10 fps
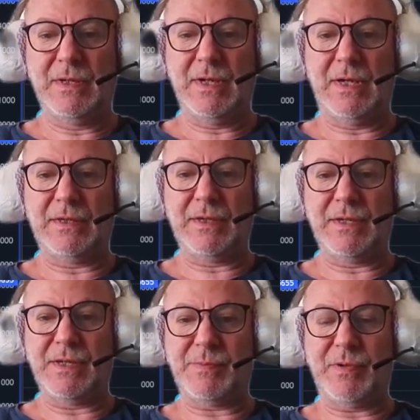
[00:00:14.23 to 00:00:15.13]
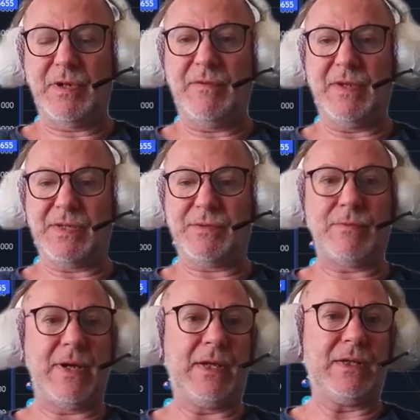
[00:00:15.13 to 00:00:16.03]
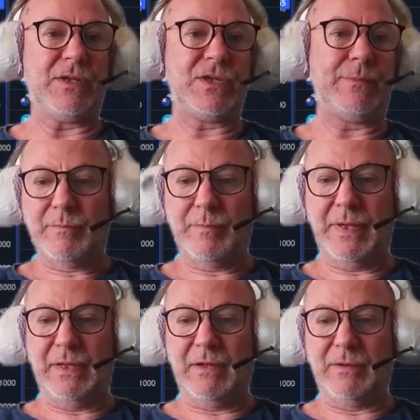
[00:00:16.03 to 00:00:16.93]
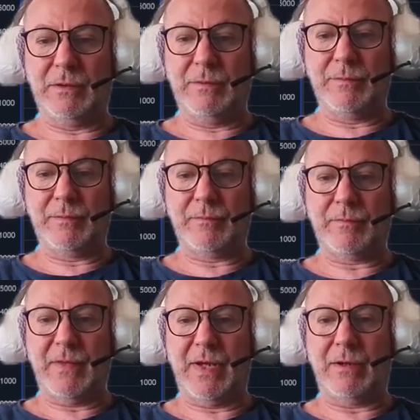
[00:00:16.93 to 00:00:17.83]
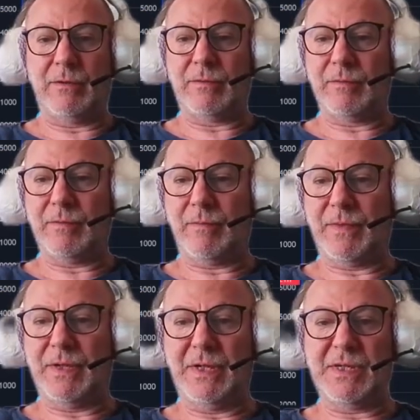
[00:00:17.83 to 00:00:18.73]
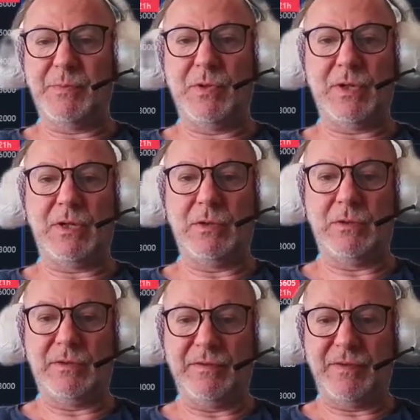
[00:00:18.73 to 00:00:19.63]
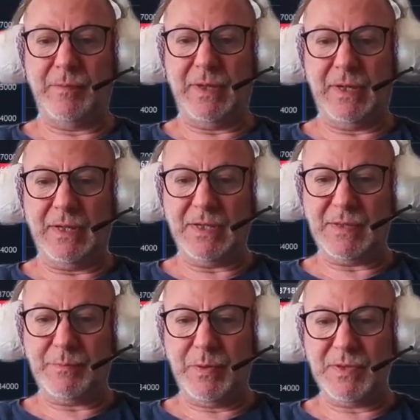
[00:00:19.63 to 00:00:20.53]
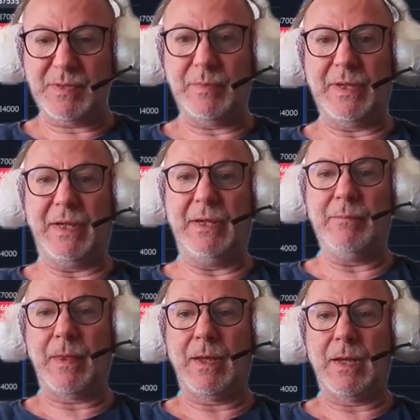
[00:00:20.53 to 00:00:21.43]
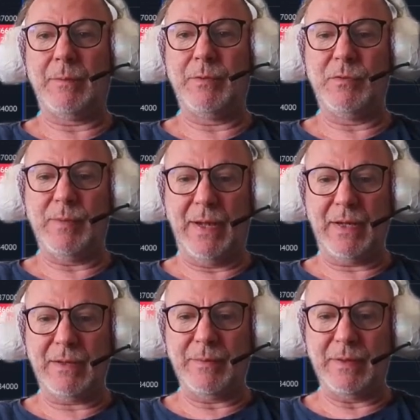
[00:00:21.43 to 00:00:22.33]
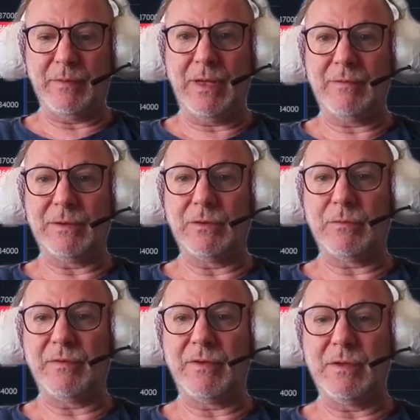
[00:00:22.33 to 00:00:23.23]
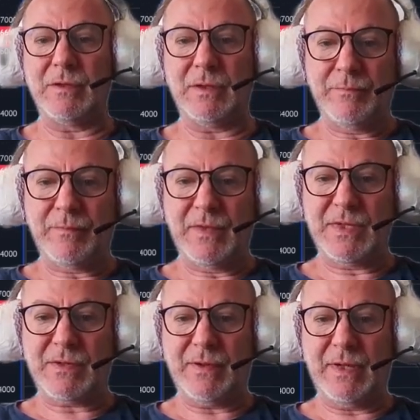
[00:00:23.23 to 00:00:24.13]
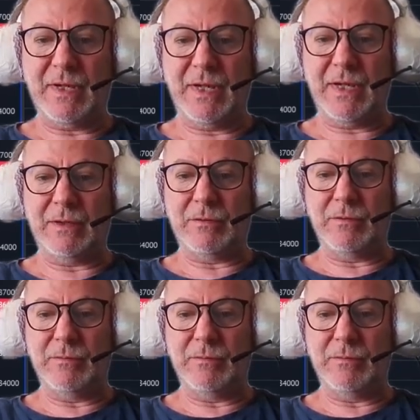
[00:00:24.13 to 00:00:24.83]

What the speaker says: under this previous range, big level. Now, the next port of call for me is possibly a pullback, but we'll have a look. We've got this green candle